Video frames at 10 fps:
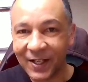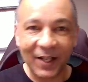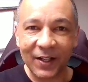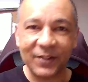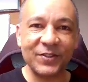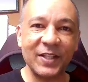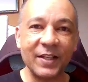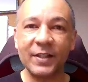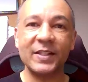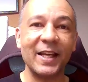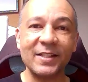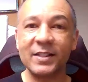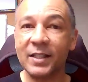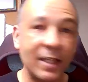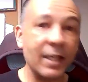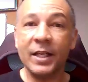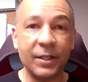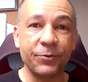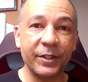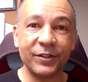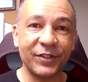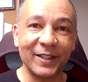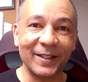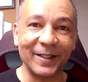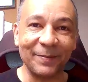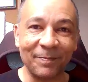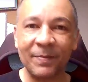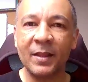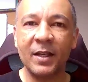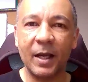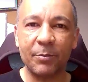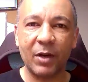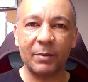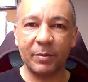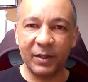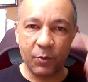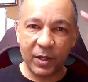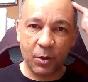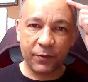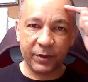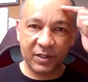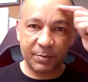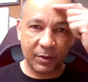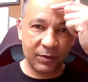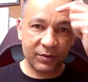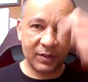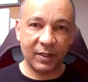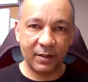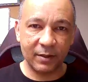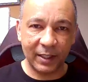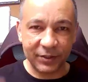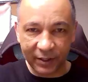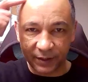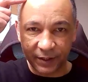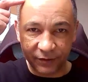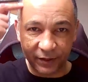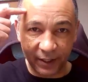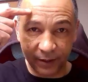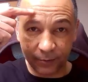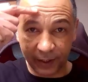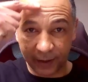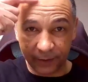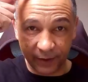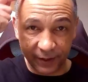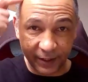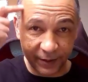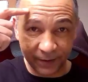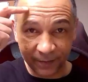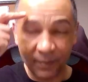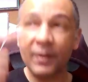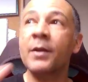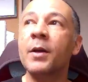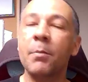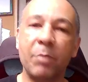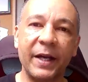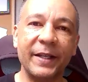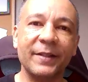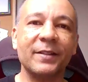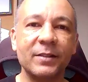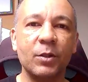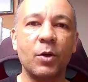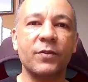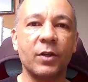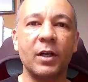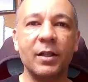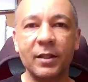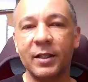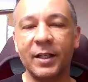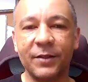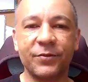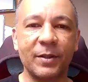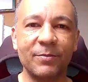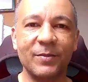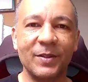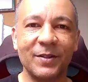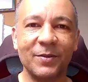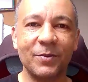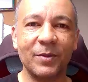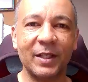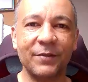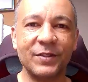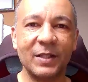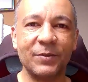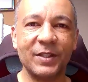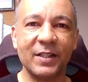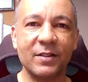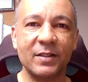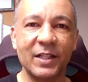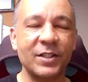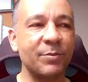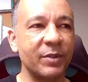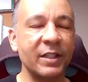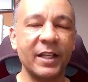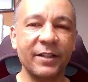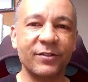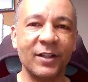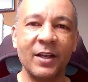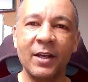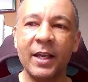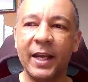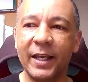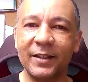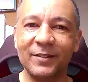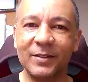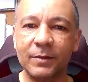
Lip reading: are seeing the test in real time. I'm probably way overexposed, actually on this side, right around here. But overall, from what I've seen with this, it's actually pretty nice. And